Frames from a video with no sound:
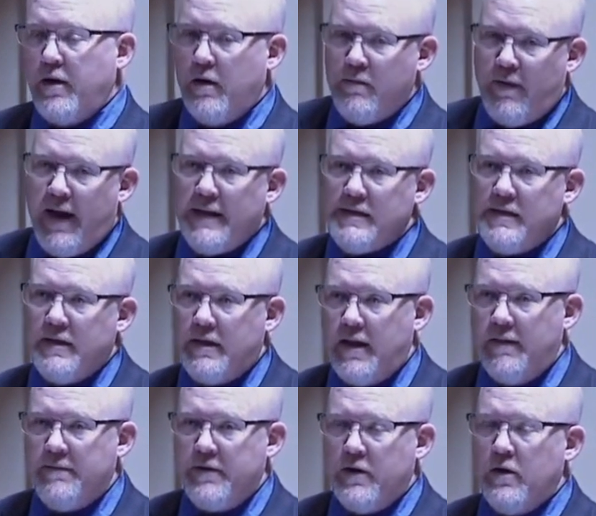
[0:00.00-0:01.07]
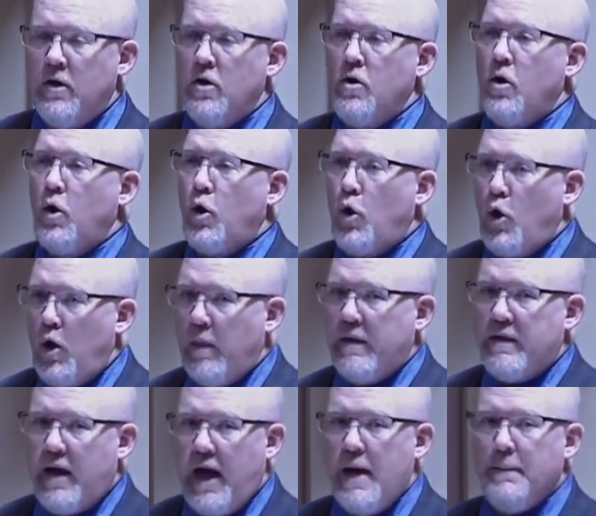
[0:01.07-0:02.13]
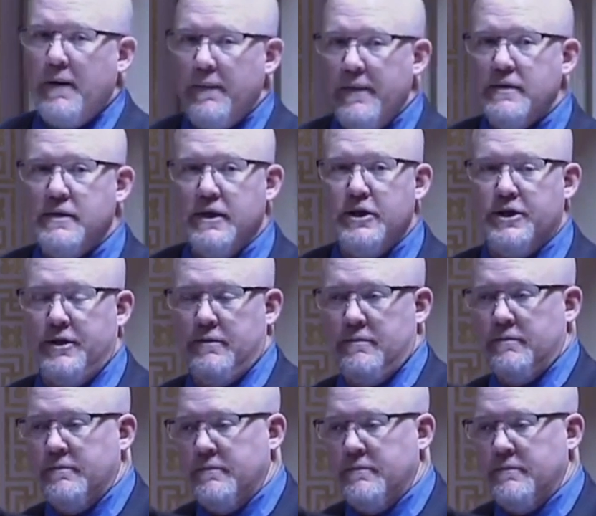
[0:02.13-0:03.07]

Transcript: are advising the governor all the time on this issue.